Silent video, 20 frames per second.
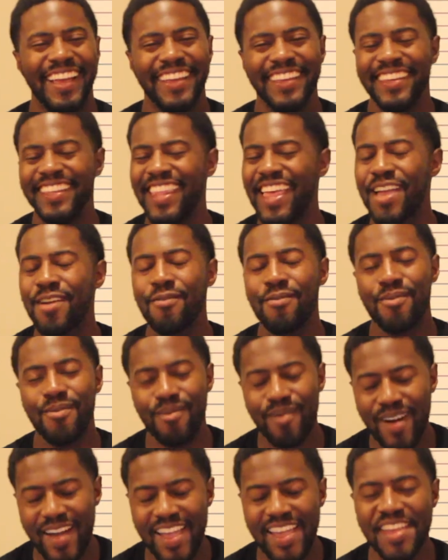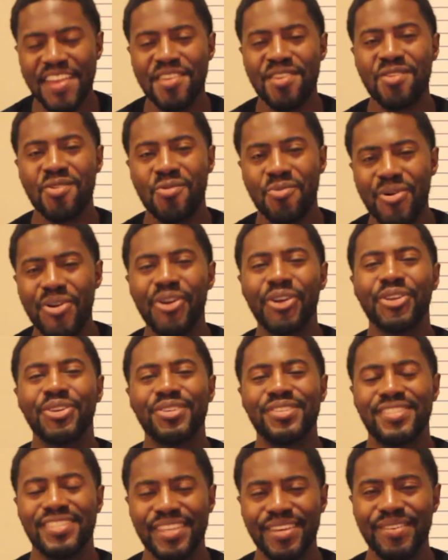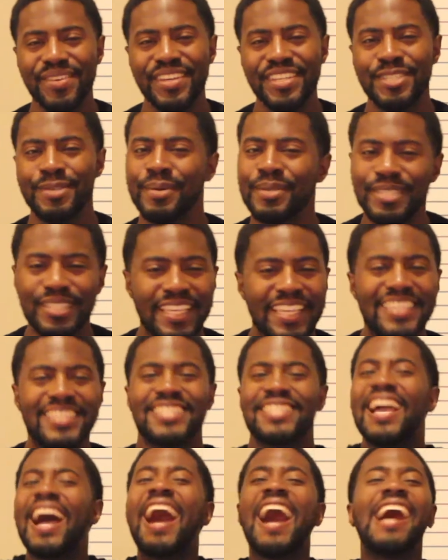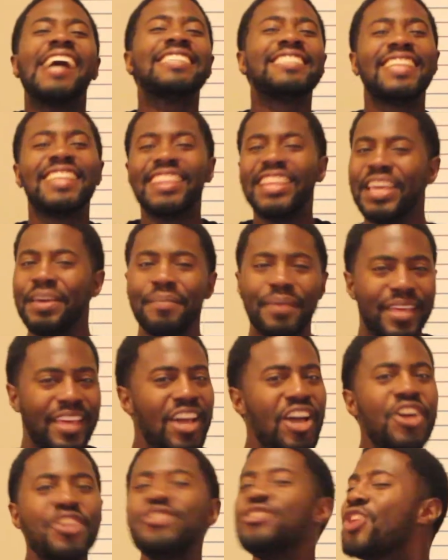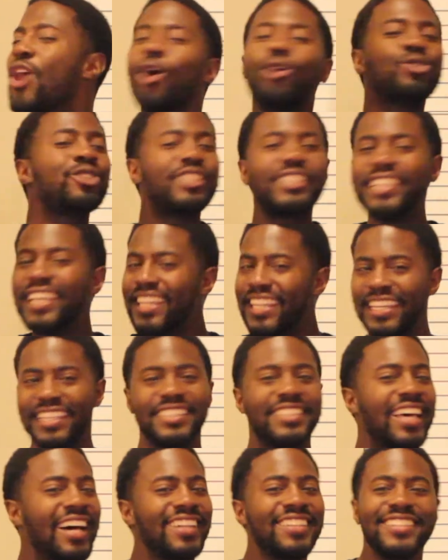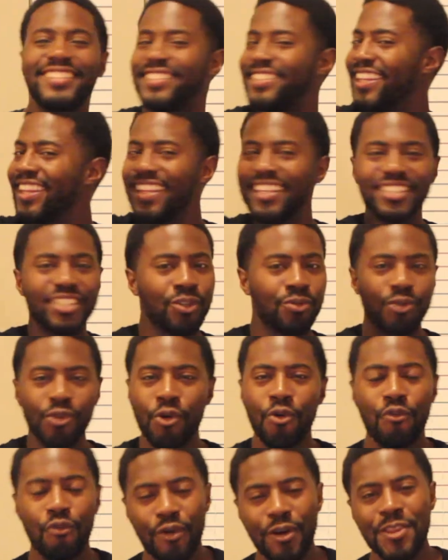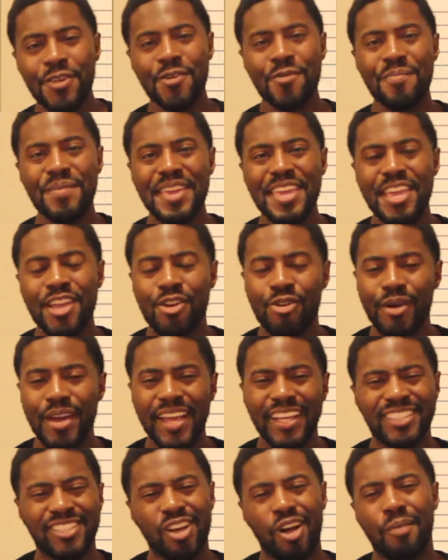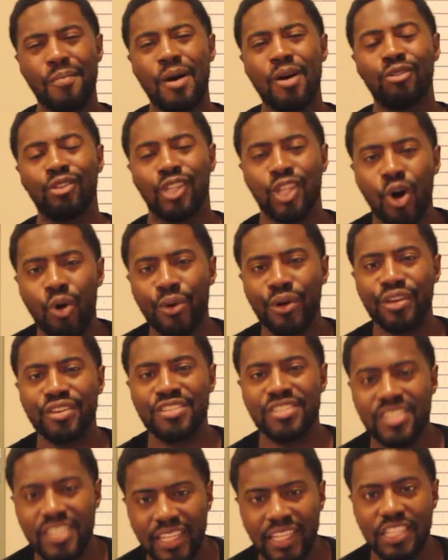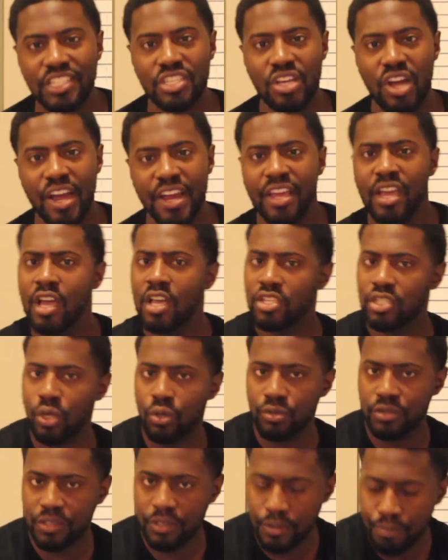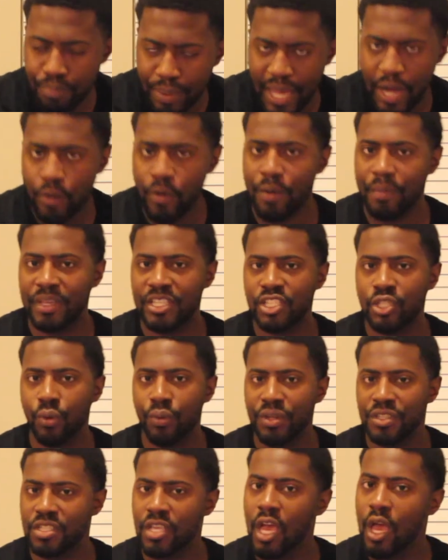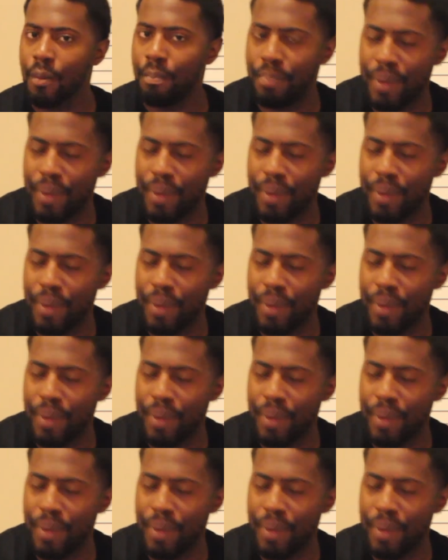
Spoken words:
You're like, what in the world? Are you serious? We'll say sky's the limit. No ceilings. The ceiling is the roof. What do you mean, Greg? Talking about lowering your ceilings, all right? So bear with me, students.